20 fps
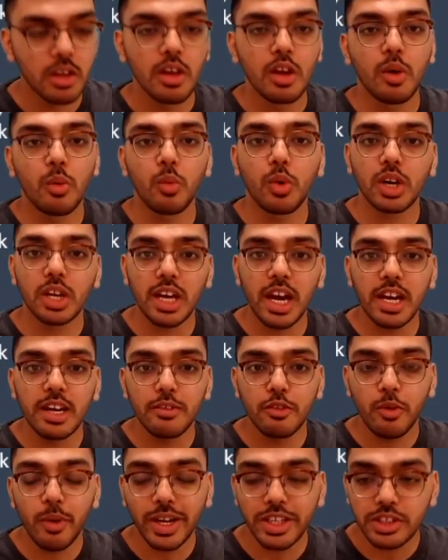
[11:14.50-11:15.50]
What kind of
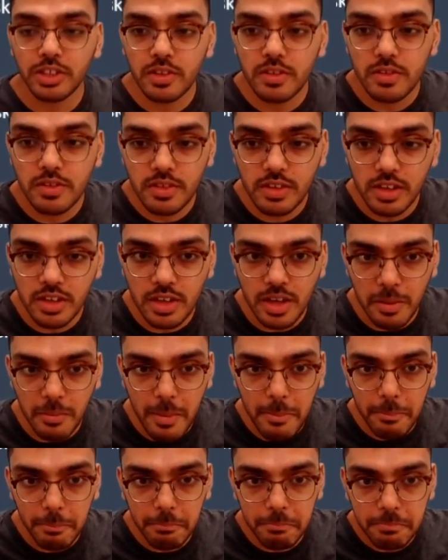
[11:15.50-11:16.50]
questions can come up?
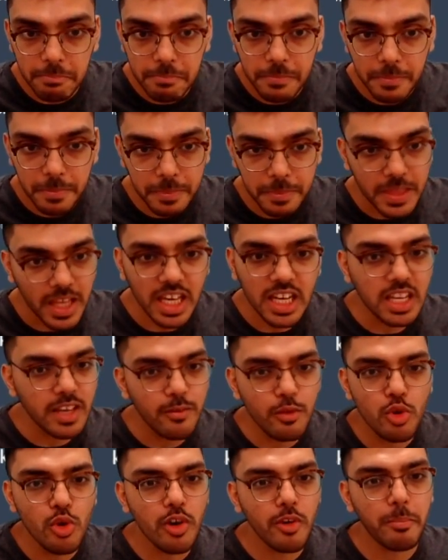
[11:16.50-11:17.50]
They can give
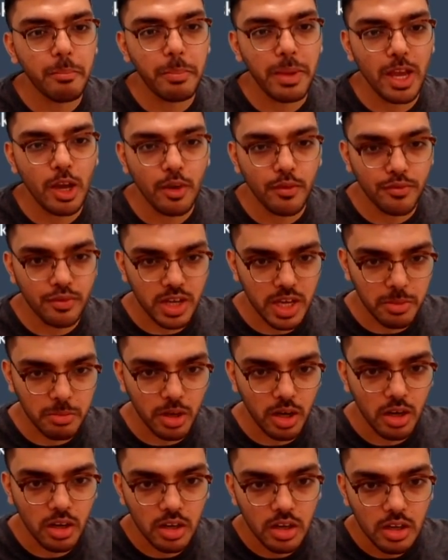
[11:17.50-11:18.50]
you a payoff table
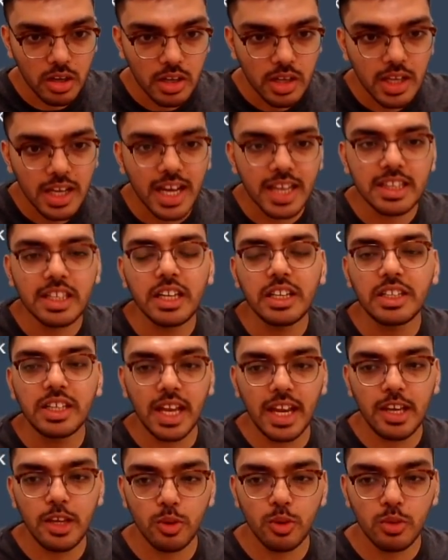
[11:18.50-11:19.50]
and then tell
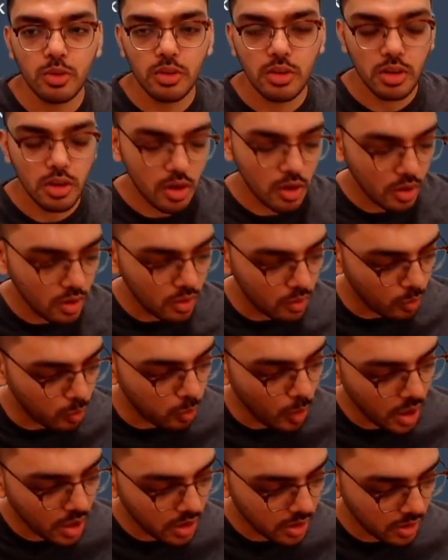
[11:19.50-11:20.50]
you
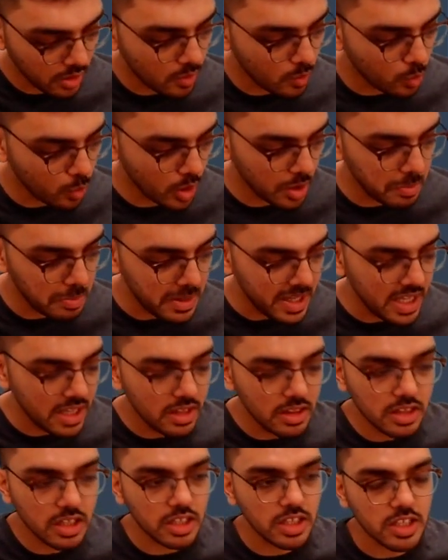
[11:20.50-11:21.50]
what would be
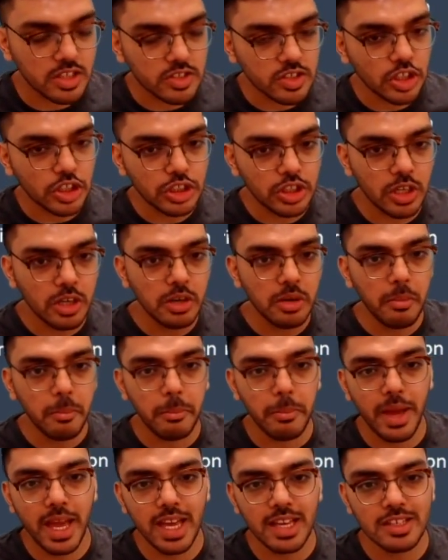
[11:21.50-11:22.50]
the decision
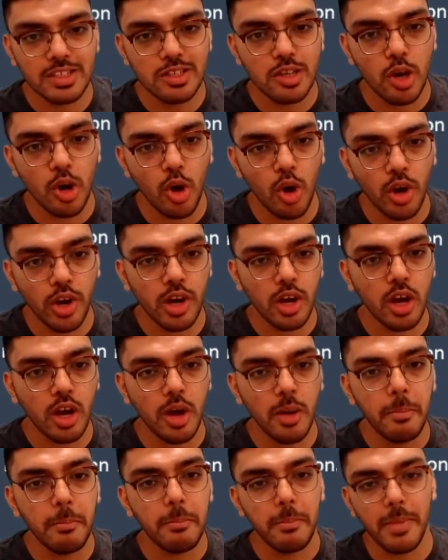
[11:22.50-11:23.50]
based on a
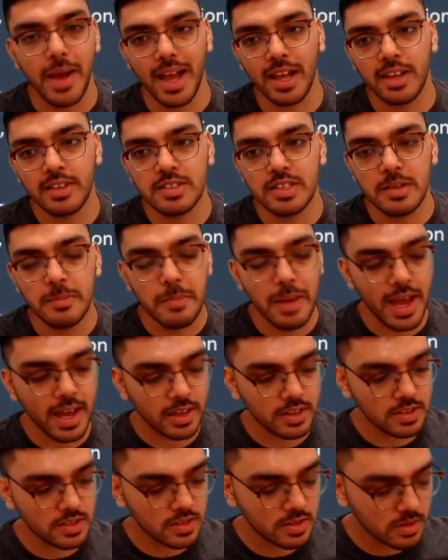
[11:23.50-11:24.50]

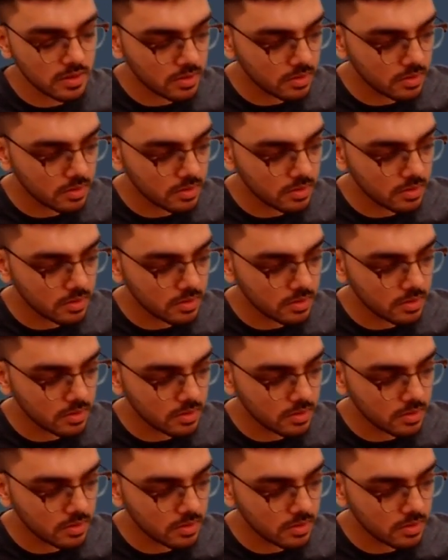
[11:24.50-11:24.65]
maximax